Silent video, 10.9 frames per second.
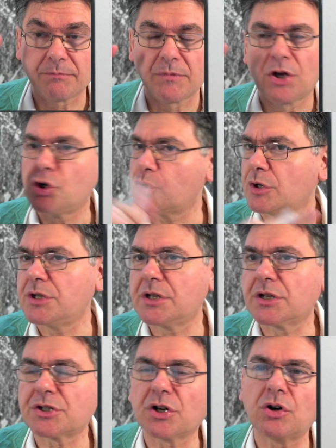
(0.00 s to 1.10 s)
20
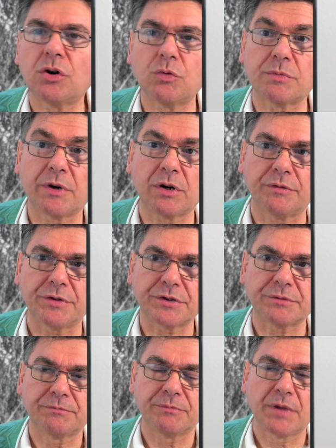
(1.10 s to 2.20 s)
years ago was Markovitch,
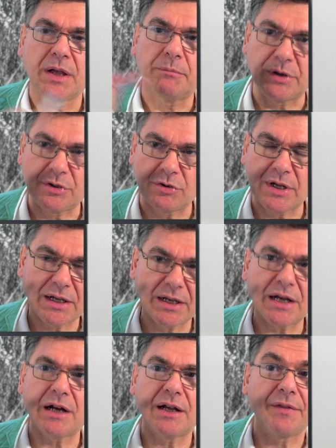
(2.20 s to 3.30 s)
but
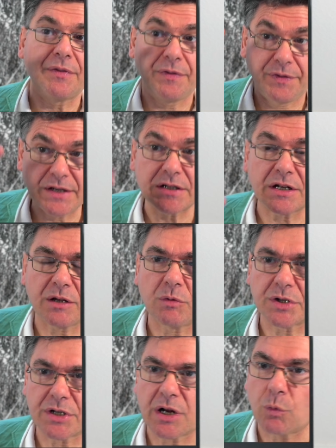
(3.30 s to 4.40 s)
today these are the
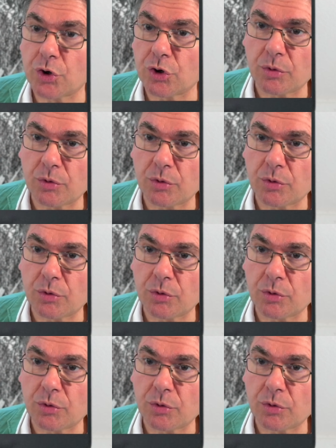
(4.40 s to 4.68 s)
ones, and I want you to be